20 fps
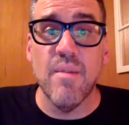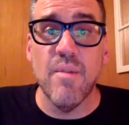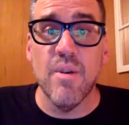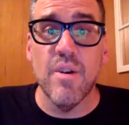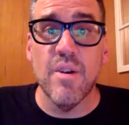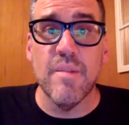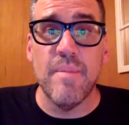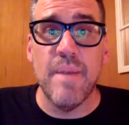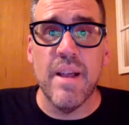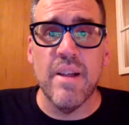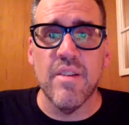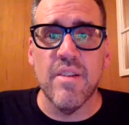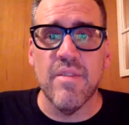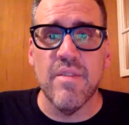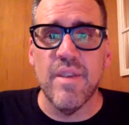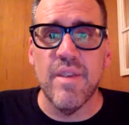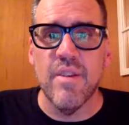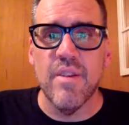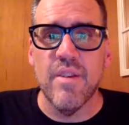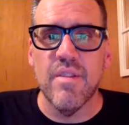we're going to
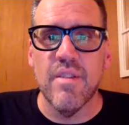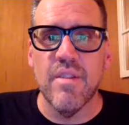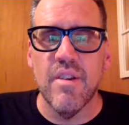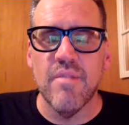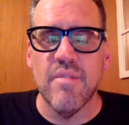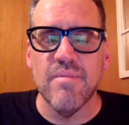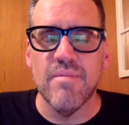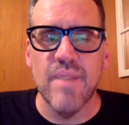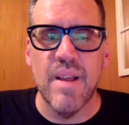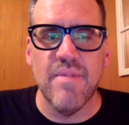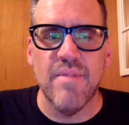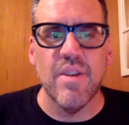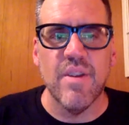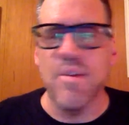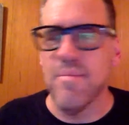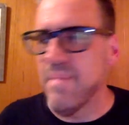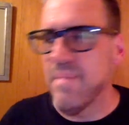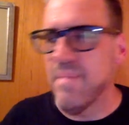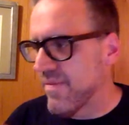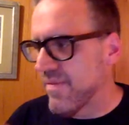Bakersfield, so we have to go
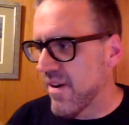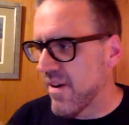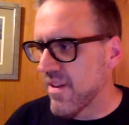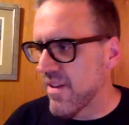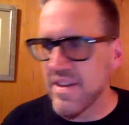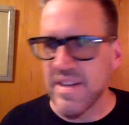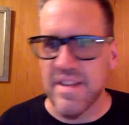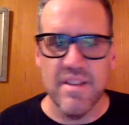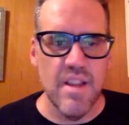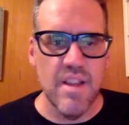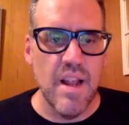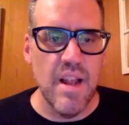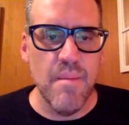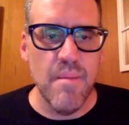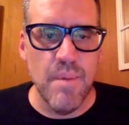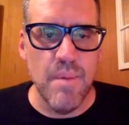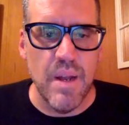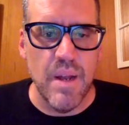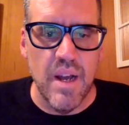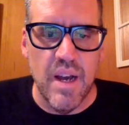a bit farther east than that.
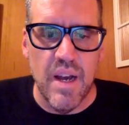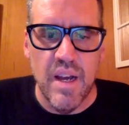But